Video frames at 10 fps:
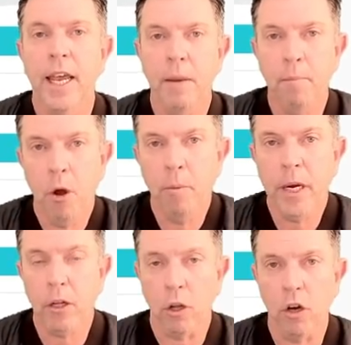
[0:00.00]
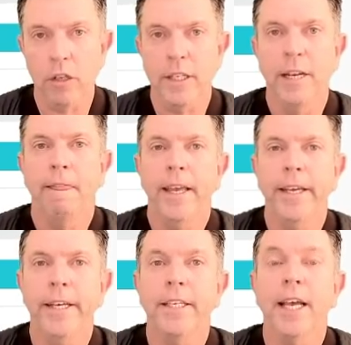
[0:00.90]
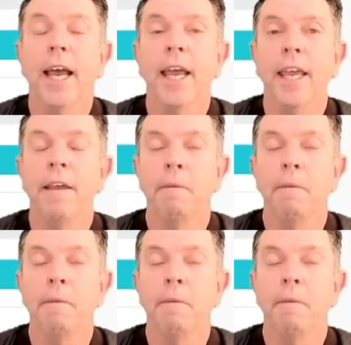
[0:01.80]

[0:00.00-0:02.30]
Impermanent loss is a